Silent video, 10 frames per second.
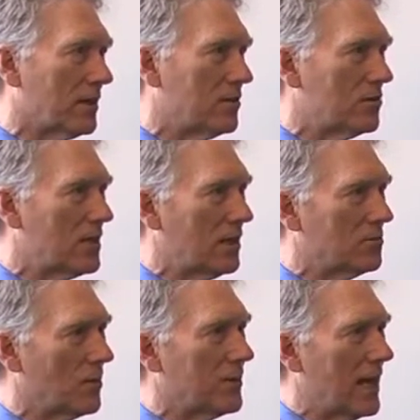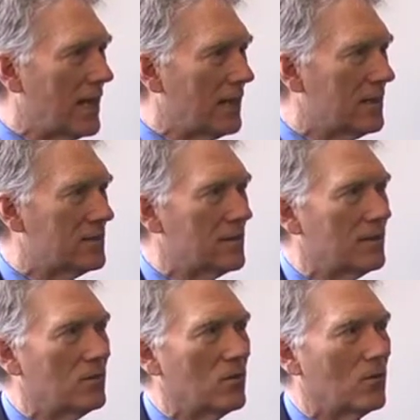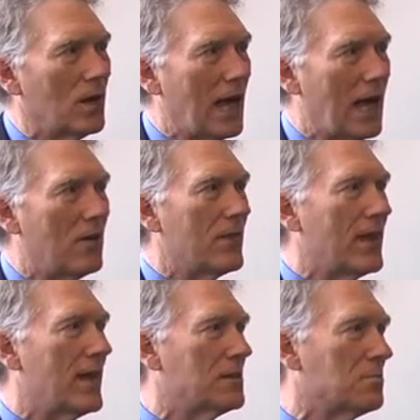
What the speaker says: Could you tell us what that is and how that has